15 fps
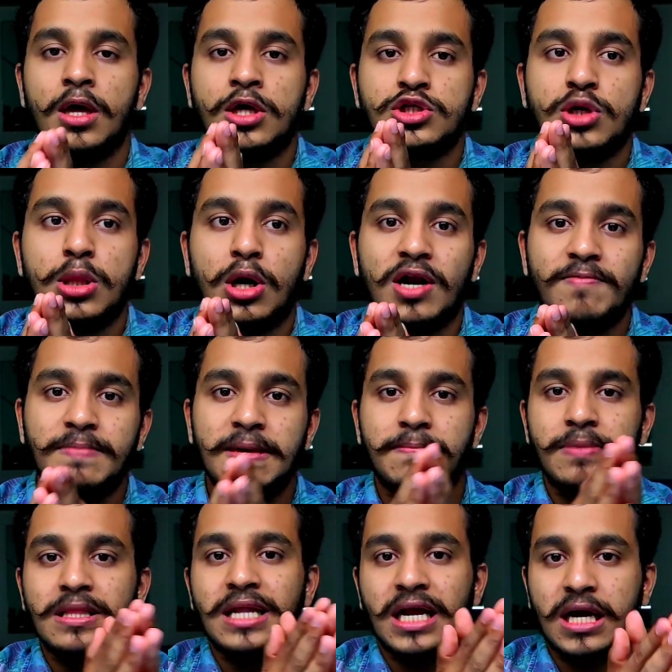So a lot of
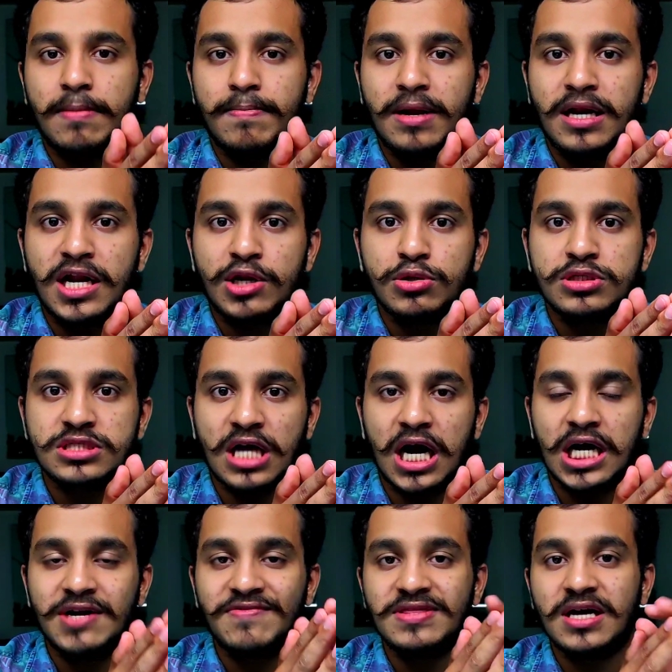people recommend that you
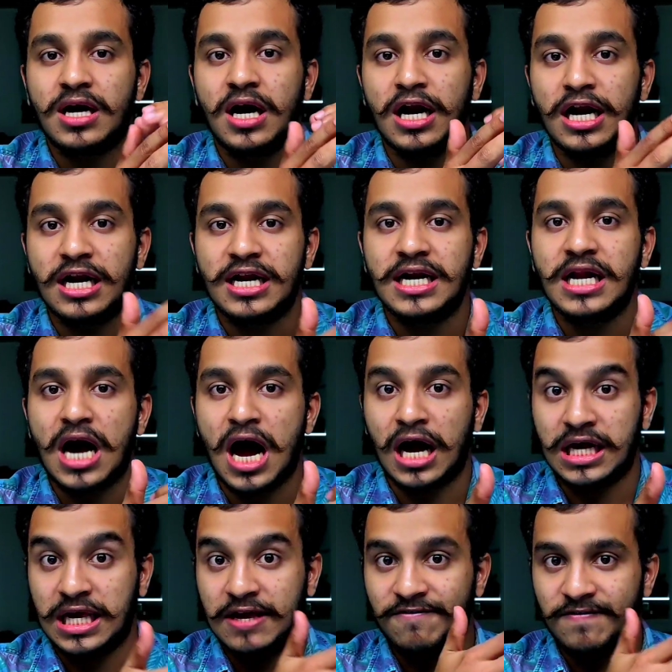start with 100
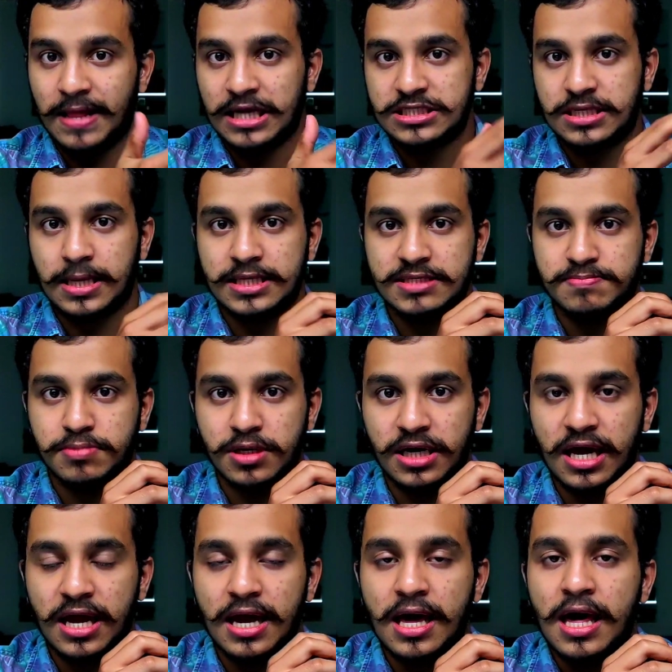Anki flashcards per
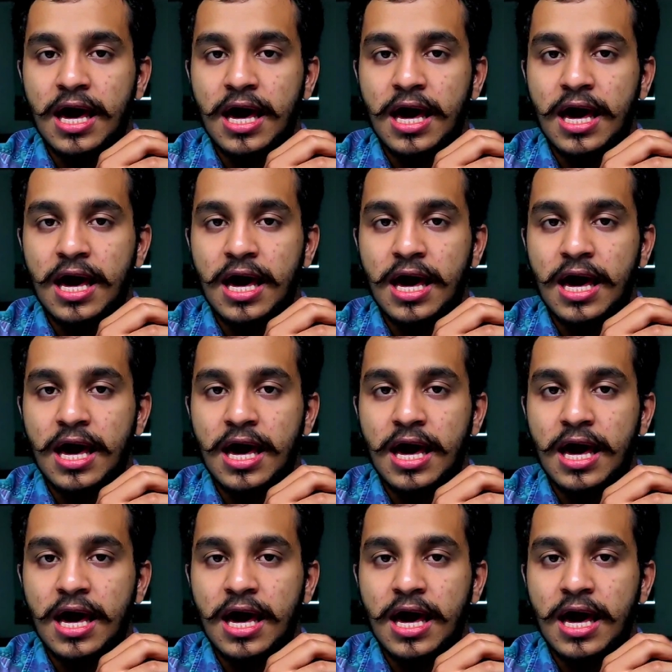day